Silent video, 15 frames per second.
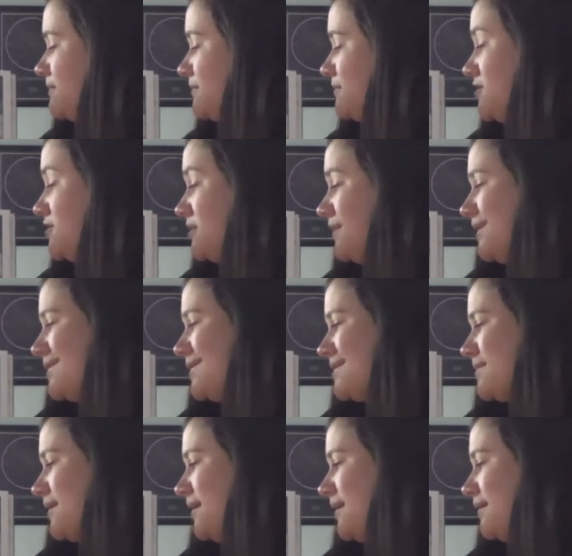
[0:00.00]
She means
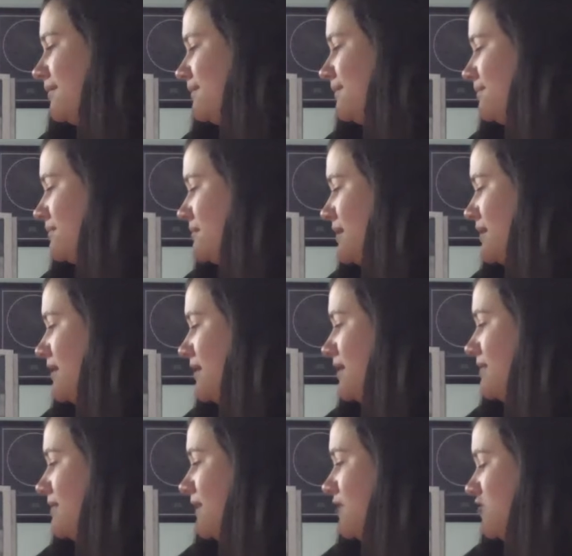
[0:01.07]
me.
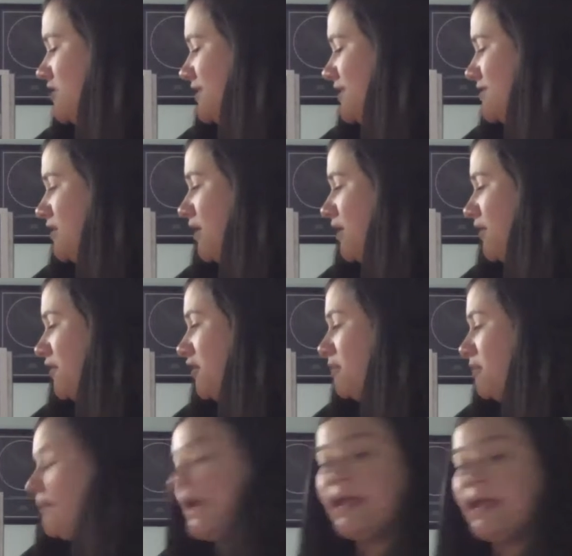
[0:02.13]
Then she gets on her
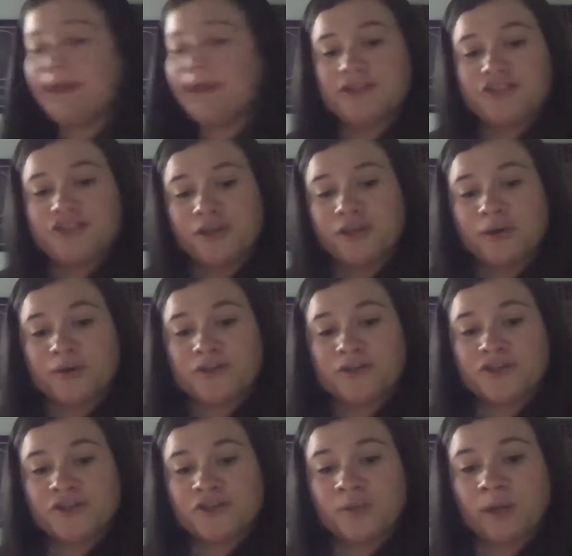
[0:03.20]
bike and she goes
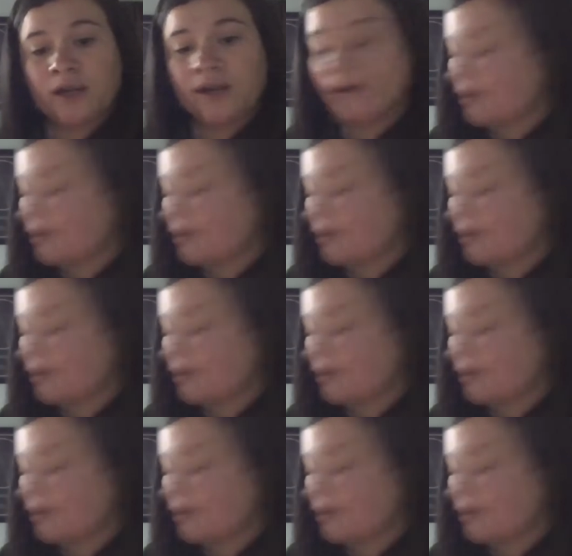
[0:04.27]
to work.